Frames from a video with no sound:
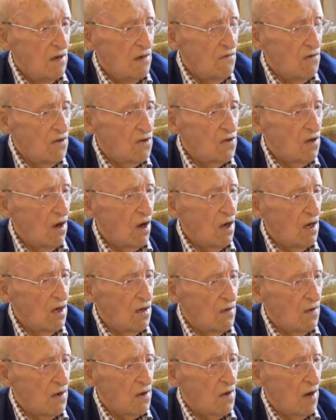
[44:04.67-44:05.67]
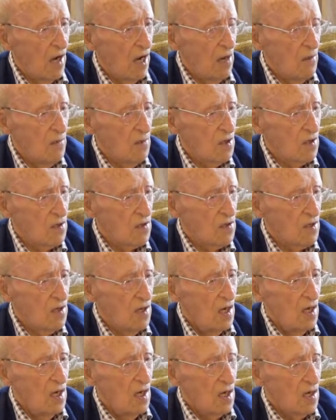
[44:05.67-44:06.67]
for toilet requirements
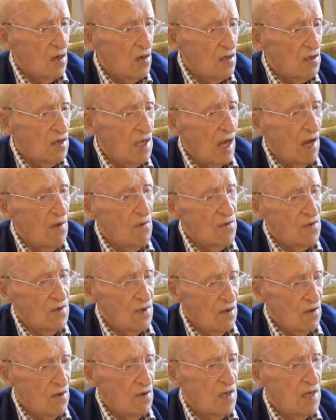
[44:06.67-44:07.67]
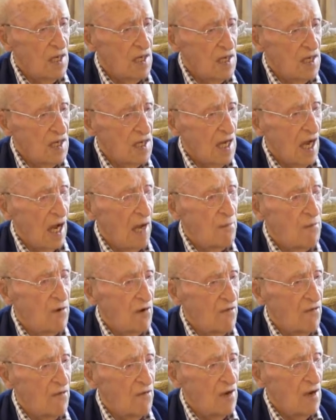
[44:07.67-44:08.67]
because that was the only type
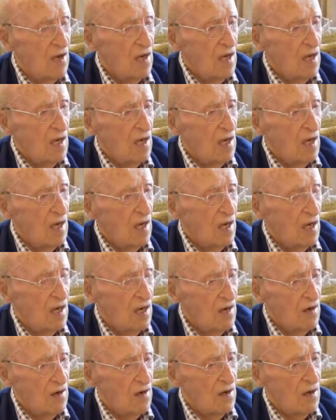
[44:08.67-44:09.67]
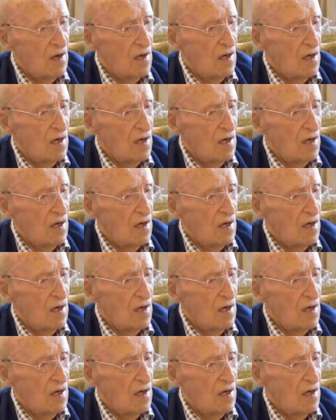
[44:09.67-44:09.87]
of uh,